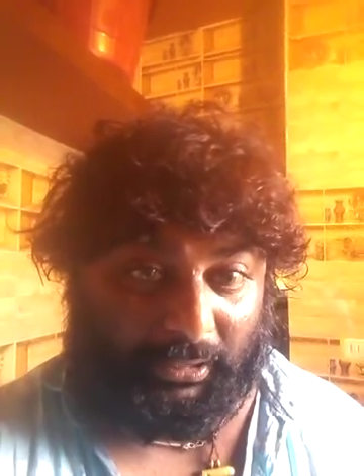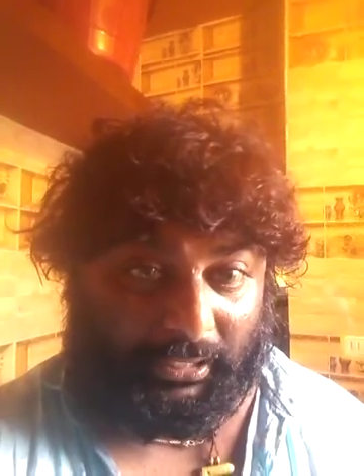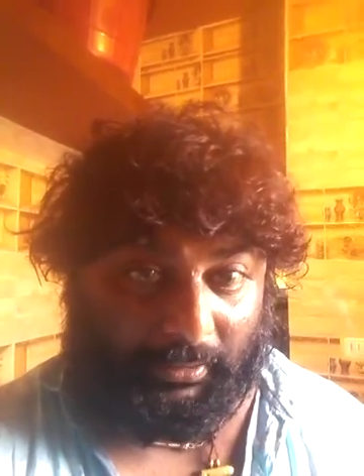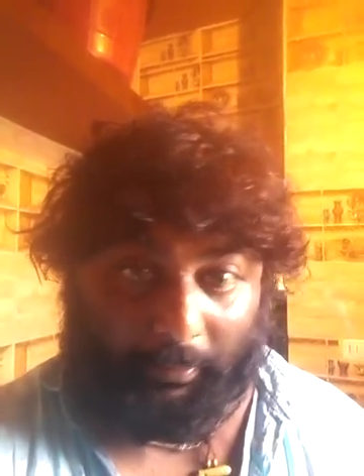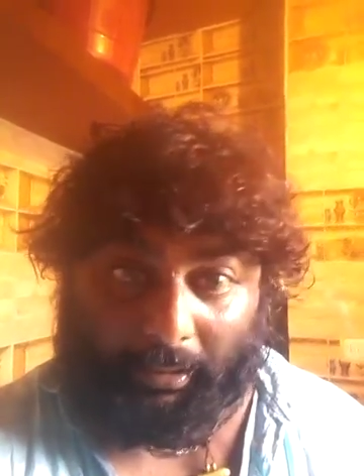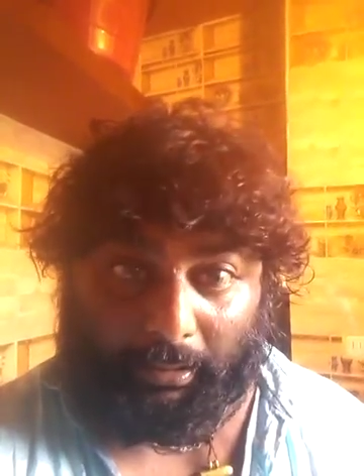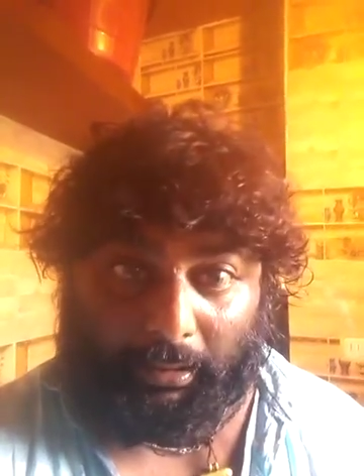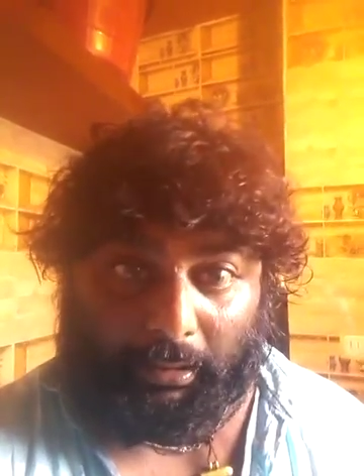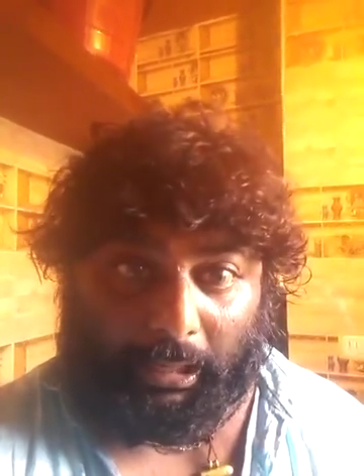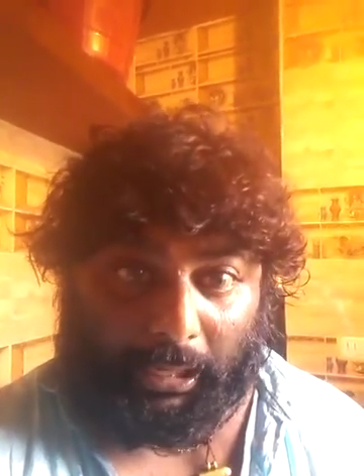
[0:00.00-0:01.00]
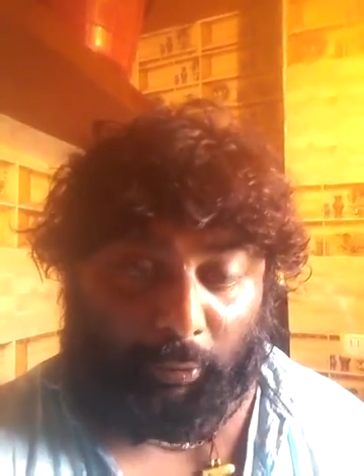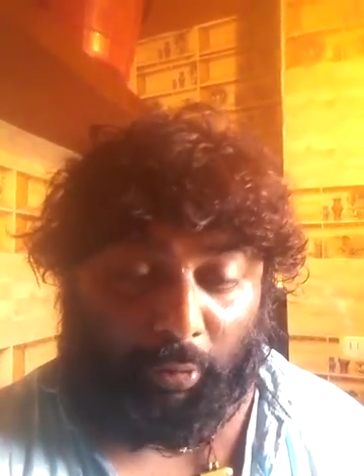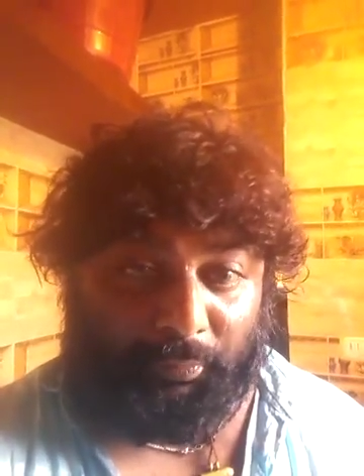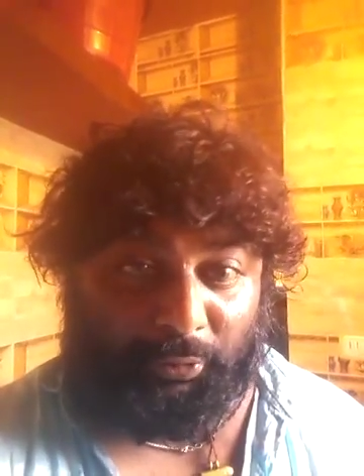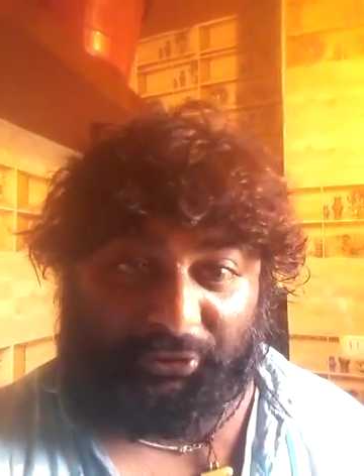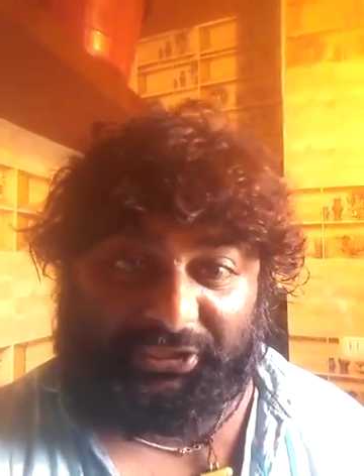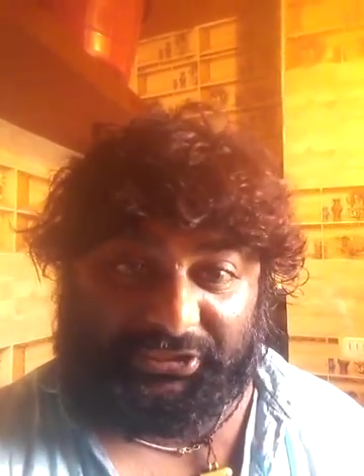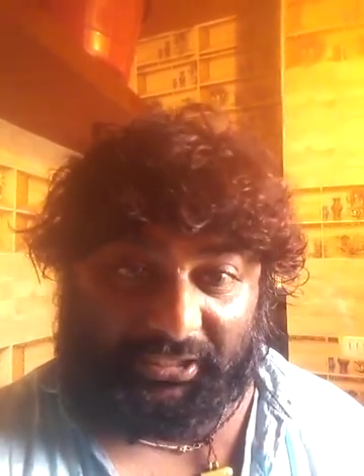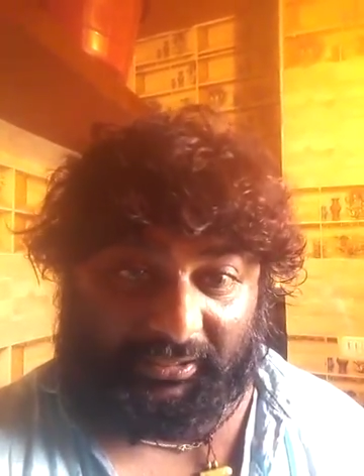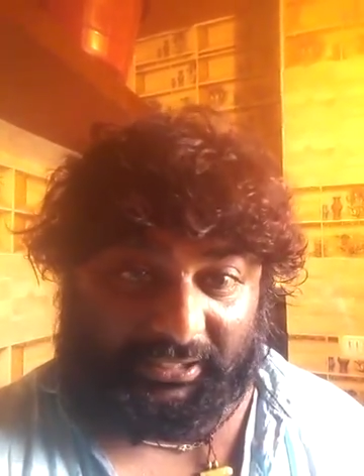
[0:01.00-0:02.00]
to help. I hope you
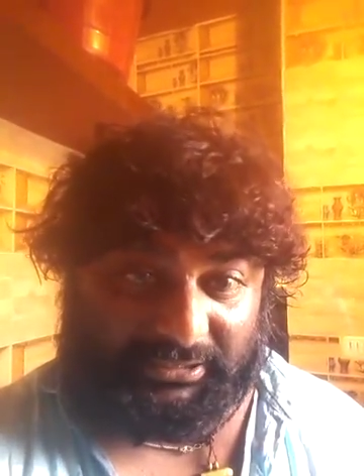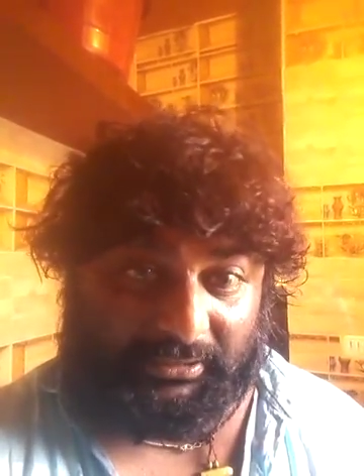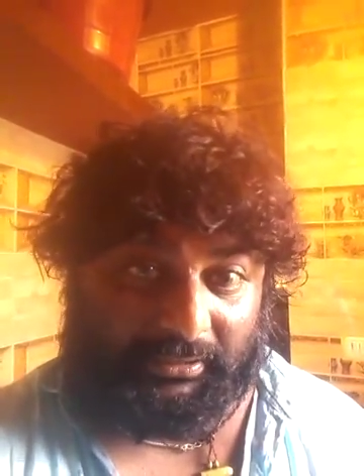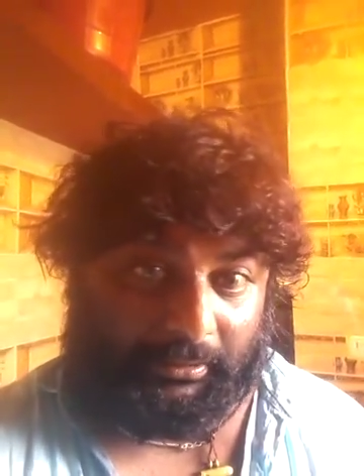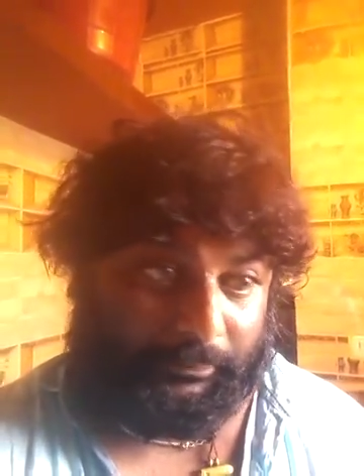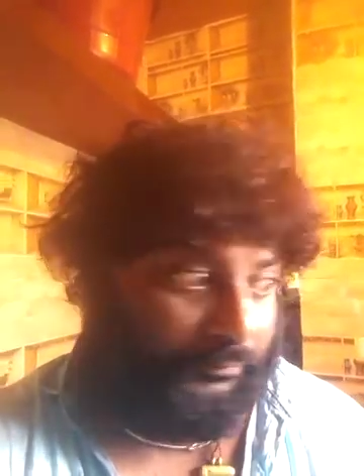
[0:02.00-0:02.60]
teach her lesson.